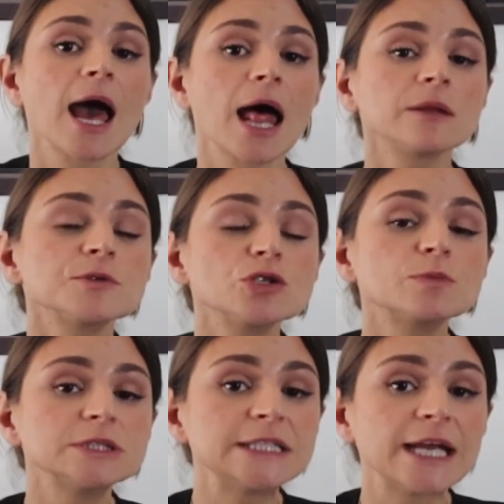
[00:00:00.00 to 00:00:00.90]
helps to
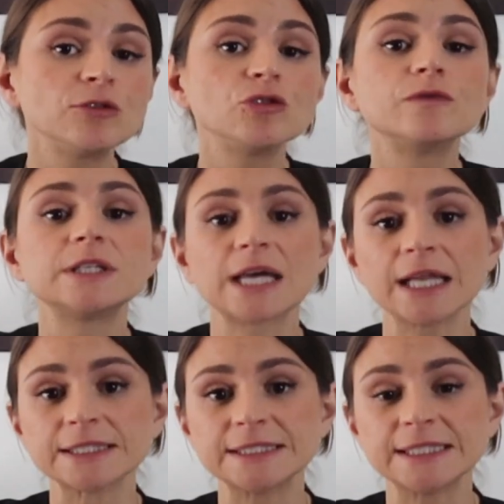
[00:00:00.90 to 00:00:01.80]
maintain your
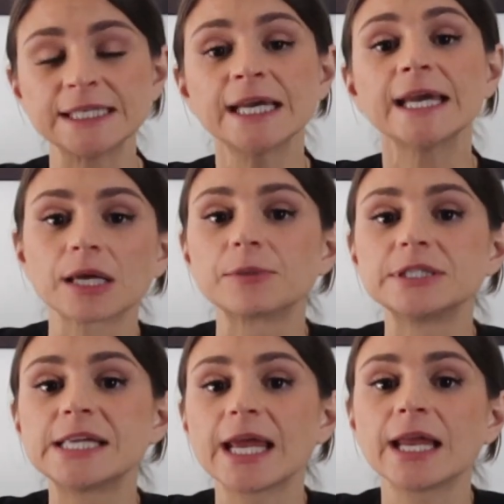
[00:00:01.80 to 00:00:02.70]
vitality, like
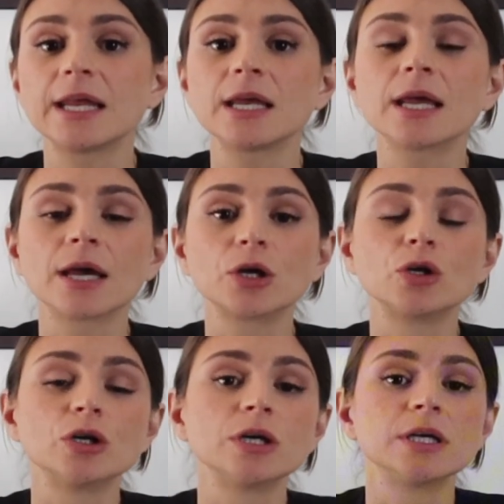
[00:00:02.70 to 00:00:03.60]
maintaining a
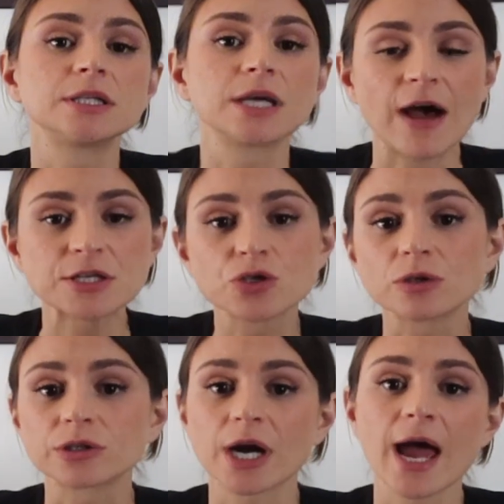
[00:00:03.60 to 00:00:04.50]
good
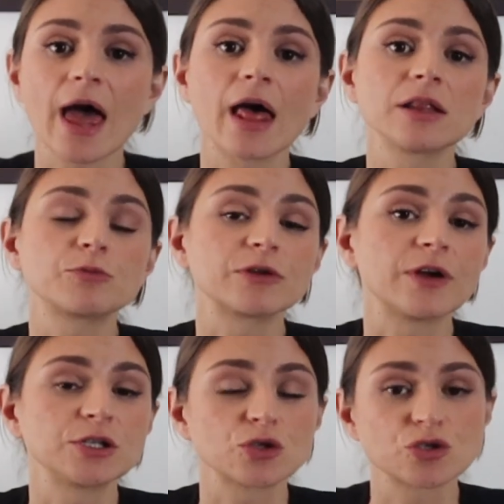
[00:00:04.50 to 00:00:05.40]
vascular health,
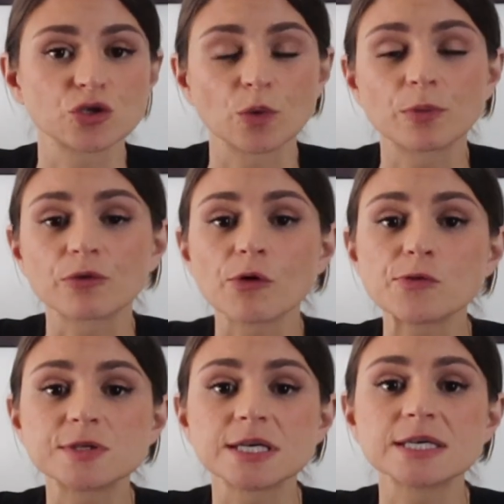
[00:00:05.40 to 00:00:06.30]
prevent
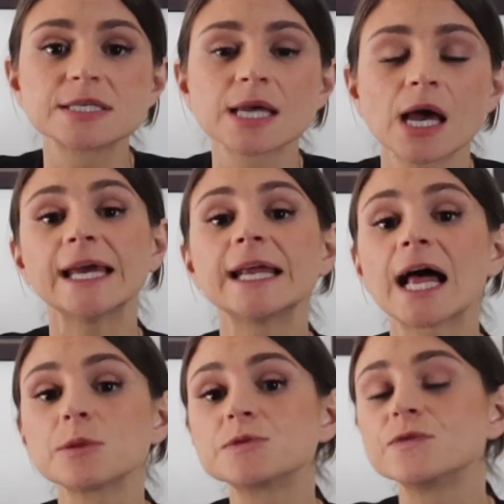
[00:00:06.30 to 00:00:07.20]
osteoporosis, and
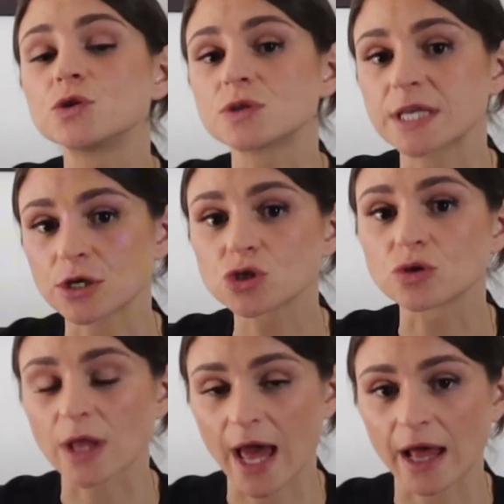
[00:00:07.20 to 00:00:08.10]
helps with your
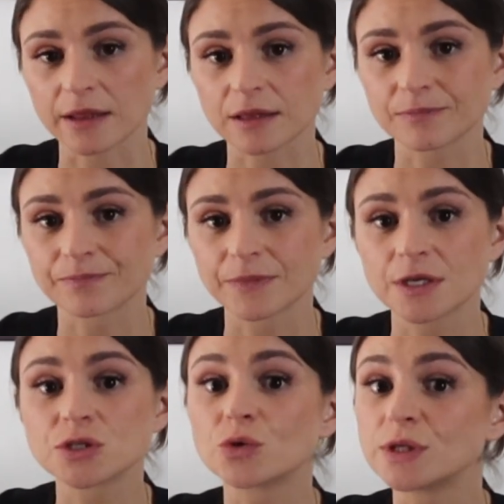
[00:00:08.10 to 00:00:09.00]
sexual health.
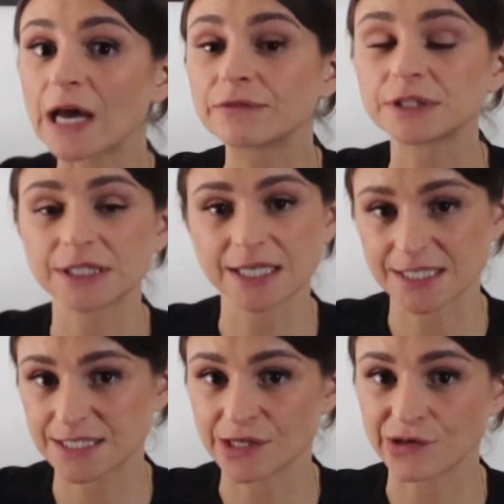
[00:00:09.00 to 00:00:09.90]
So definitely
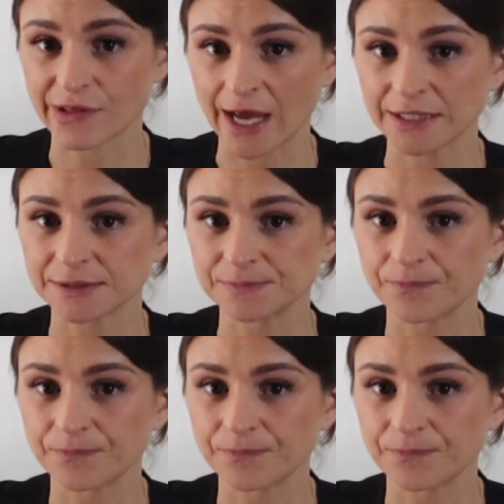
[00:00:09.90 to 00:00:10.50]
consider that.